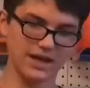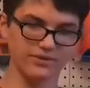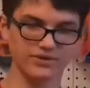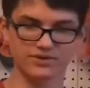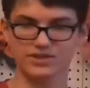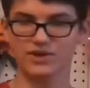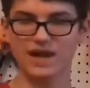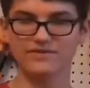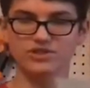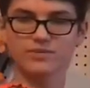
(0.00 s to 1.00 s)
I would use a
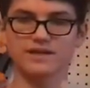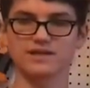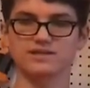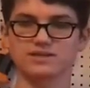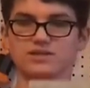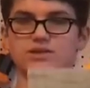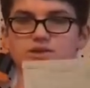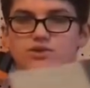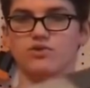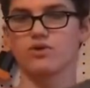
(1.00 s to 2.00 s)
Scravenger because it just
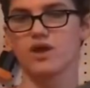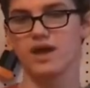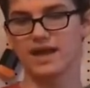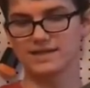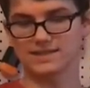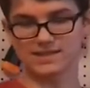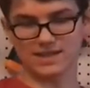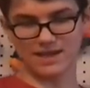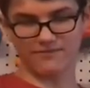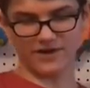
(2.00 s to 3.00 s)
looks cool. It has the
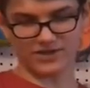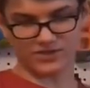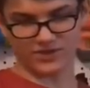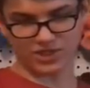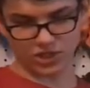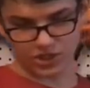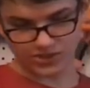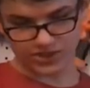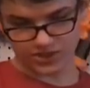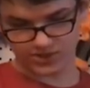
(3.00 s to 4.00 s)
slam fire switch
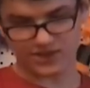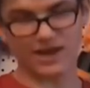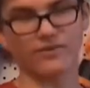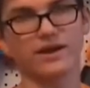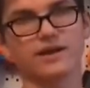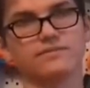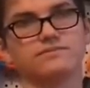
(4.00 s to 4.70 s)
also, so that way